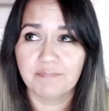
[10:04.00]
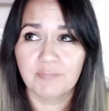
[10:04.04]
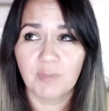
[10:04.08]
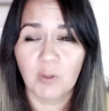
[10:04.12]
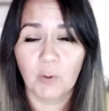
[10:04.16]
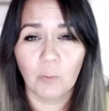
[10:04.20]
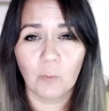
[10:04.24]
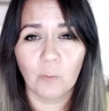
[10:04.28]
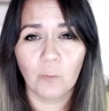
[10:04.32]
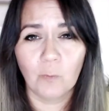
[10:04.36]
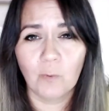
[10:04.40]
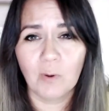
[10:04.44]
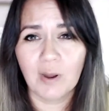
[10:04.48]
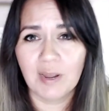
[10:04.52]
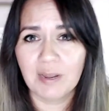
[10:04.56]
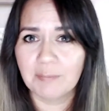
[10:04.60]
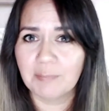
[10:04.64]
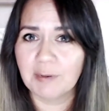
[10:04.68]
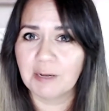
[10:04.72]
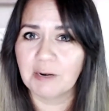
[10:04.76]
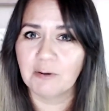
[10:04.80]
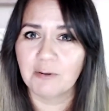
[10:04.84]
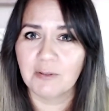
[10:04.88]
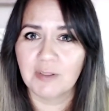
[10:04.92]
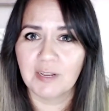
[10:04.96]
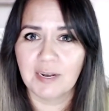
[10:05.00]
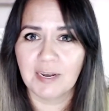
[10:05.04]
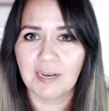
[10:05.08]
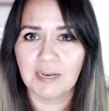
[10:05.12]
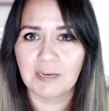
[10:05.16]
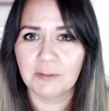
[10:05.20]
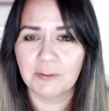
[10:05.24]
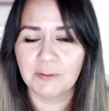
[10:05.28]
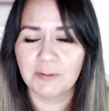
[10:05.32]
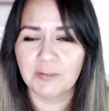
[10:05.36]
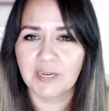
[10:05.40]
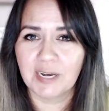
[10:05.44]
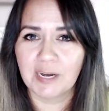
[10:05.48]
way better than
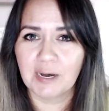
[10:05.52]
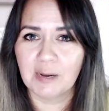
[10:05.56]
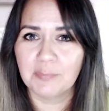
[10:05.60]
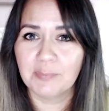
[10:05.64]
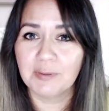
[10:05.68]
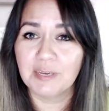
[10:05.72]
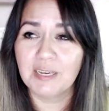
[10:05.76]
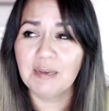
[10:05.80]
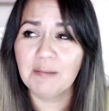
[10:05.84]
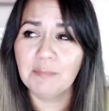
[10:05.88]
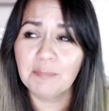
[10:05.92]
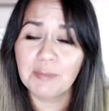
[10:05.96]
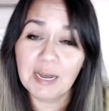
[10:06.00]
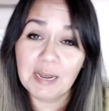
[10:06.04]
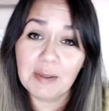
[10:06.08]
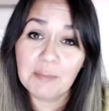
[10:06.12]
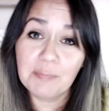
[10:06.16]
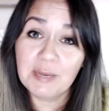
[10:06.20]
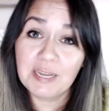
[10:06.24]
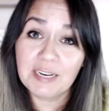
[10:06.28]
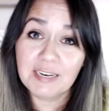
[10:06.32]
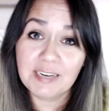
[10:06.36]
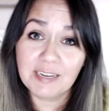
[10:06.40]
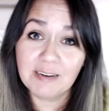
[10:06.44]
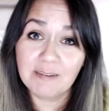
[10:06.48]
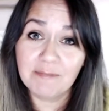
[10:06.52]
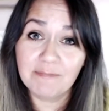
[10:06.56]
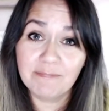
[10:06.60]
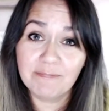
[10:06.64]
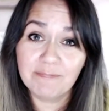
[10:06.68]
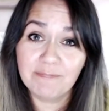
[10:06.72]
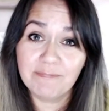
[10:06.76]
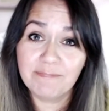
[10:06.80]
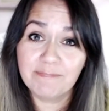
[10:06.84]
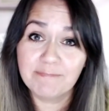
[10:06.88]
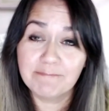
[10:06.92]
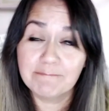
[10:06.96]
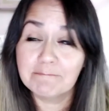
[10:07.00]
Halo Top, in my opinion.
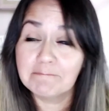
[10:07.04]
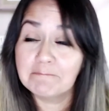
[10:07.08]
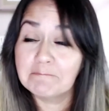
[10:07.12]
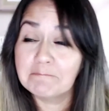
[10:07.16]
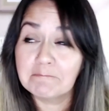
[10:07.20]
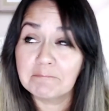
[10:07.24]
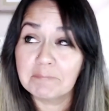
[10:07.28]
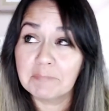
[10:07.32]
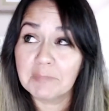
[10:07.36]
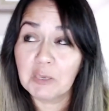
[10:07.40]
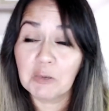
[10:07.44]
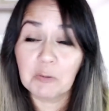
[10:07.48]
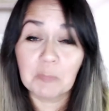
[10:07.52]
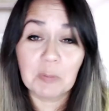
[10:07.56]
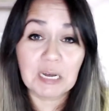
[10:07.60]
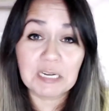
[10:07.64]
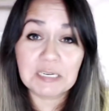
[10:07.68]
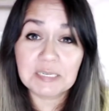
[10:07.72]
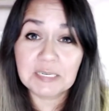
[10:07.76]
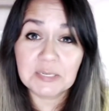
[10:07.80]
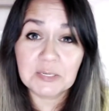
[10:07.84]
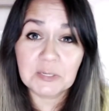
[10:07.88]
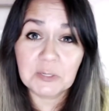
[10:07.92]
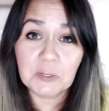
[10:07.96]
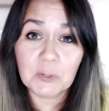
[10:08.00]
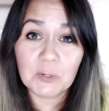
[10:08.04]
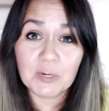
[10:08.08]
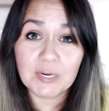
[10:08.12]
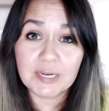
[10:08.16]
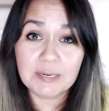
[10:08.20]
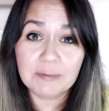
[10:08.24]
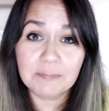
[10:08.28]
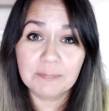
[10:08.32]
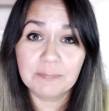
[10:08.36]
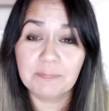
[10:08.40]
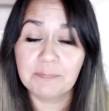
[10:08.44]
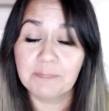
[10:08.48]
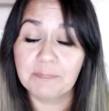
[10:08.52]
You might disagree.
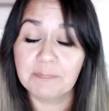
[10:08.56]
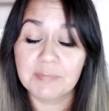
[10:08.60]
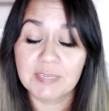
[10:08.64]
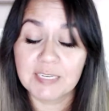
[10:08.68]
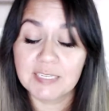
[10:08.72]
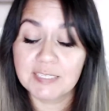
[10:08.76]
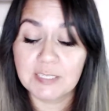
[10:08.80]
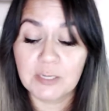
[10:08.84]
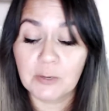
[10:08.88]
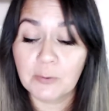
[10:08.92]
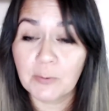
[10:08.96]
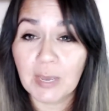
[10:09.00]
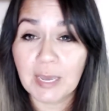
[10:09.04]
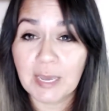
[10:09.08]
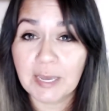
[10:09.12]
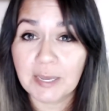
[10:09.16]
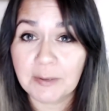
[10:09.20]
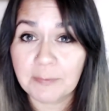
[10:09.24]
It's okay.